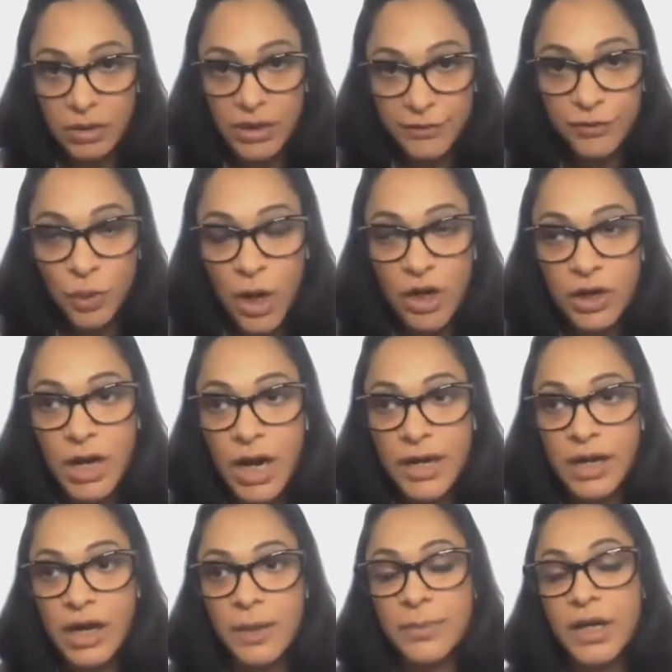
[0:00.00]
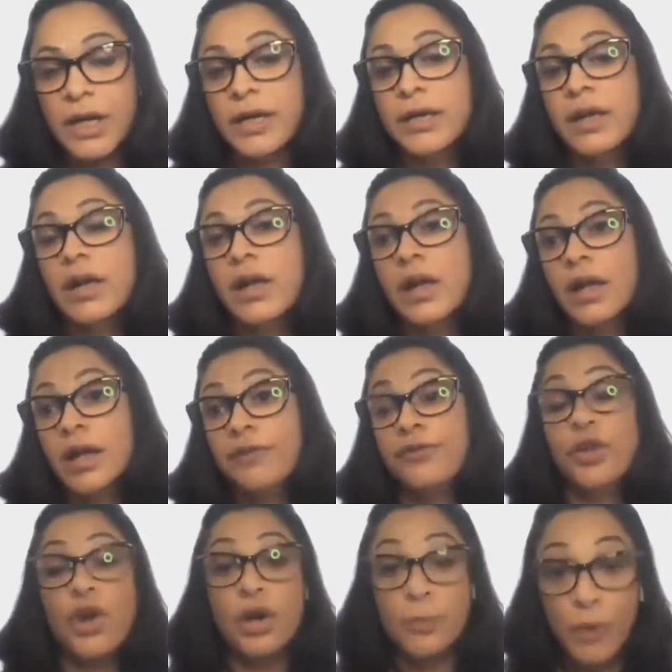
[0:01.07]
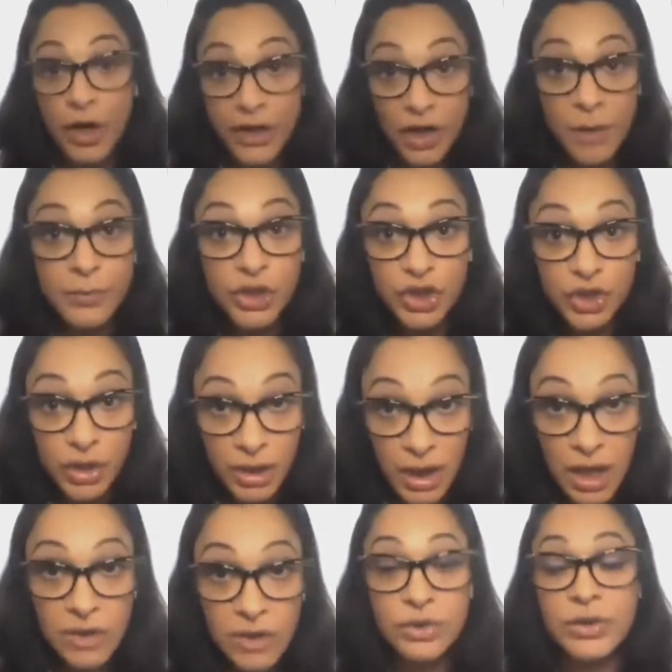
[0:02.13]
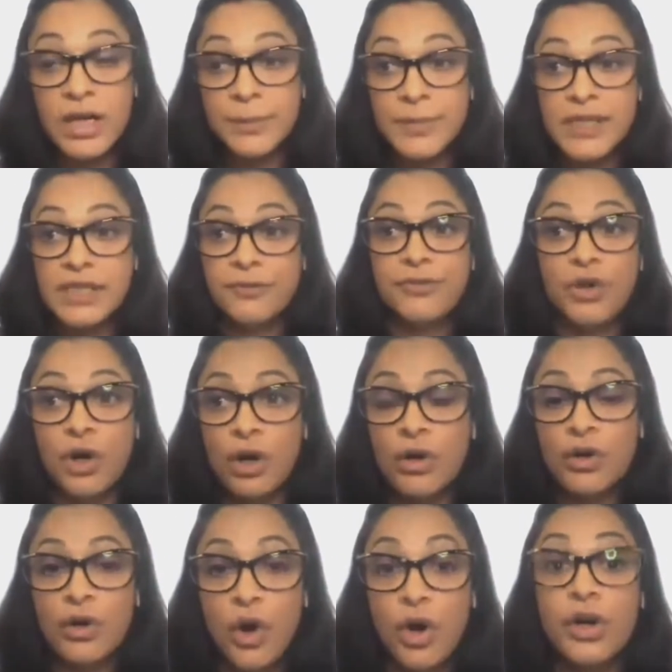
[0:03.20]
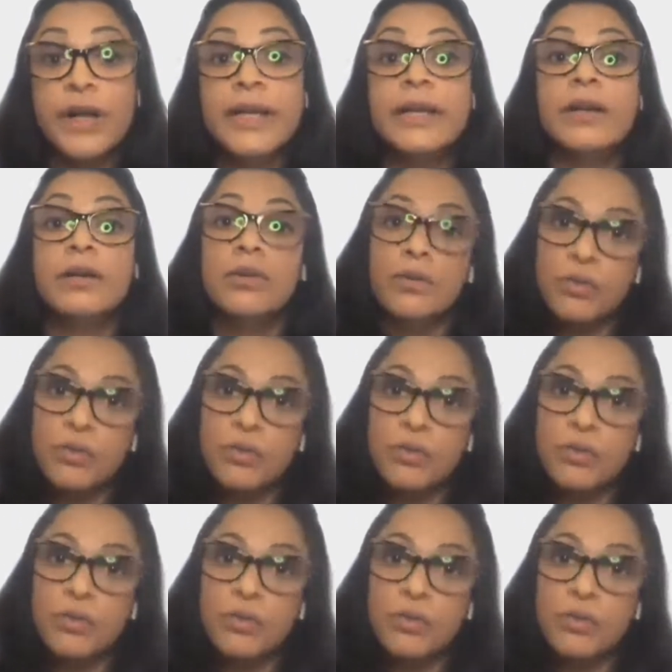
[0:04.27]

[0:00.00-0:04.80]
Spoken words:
If you are on a high-carb diet, if your body composition allows you, that means if you're already